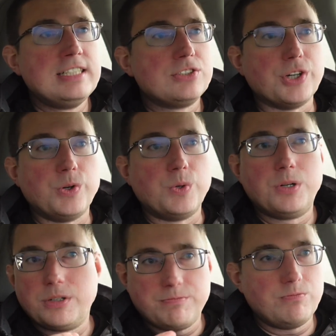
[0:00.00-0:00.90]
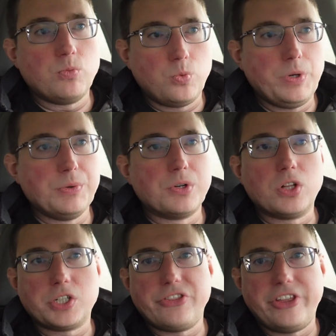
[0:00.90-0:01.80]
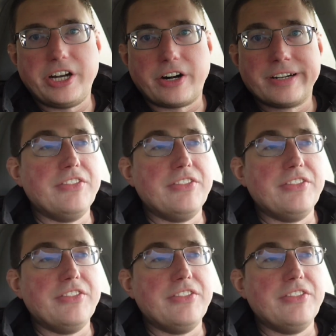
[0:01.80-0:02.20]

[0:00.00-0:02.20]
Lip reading: So we were all good there.